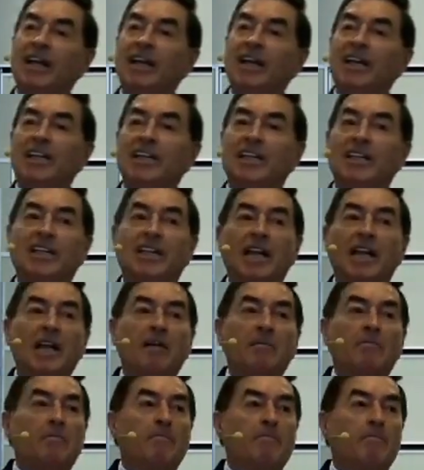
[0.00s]
the
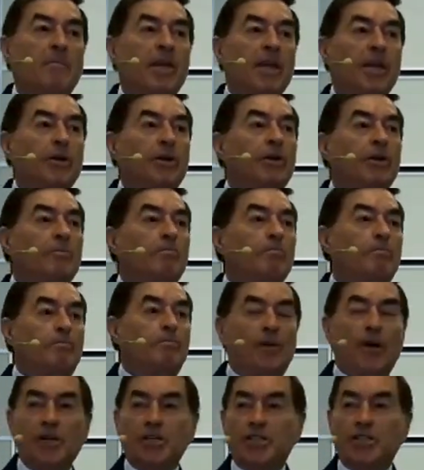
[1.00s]
Middle
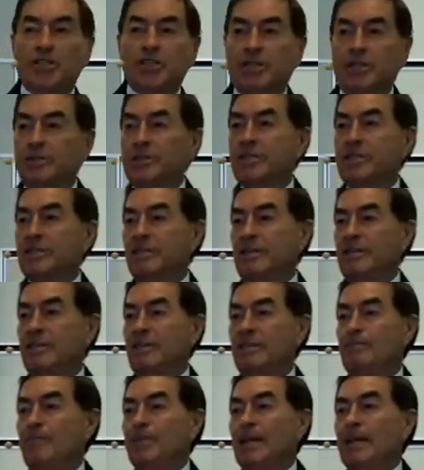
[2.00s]
Persians
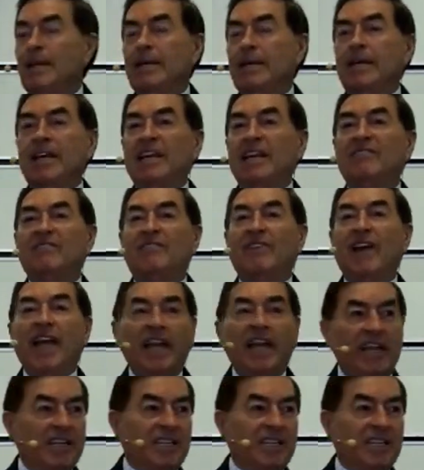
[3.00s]
invade